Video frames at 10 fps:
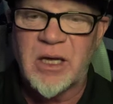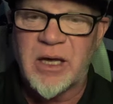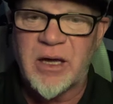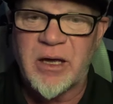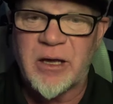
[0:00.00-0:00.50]

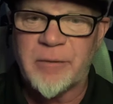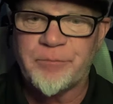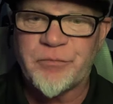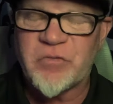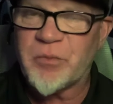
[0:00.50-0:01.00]
Uh,
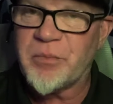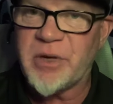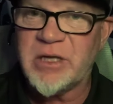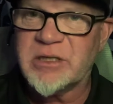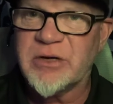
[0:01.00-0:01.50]
some
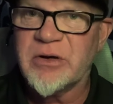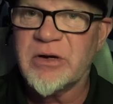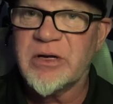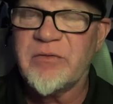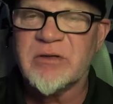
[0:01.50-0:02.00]
interior
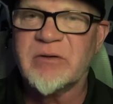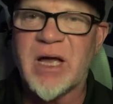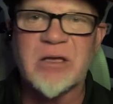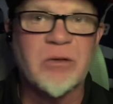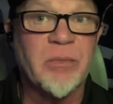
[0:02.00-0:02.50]
defensive
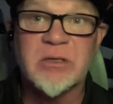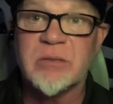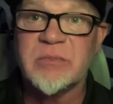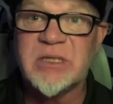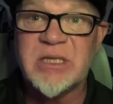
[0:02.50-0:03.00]
guy. You built
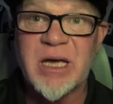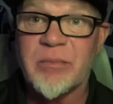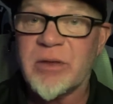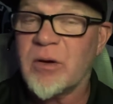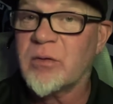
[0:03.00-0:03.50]
some
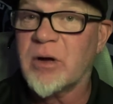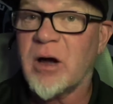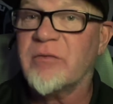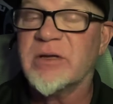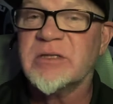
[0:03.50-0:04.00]
depth on
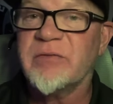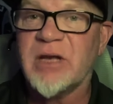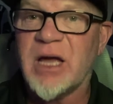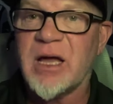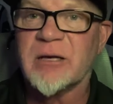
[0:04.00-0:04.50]
offensive
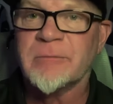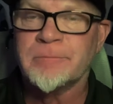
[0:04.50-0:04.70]
line.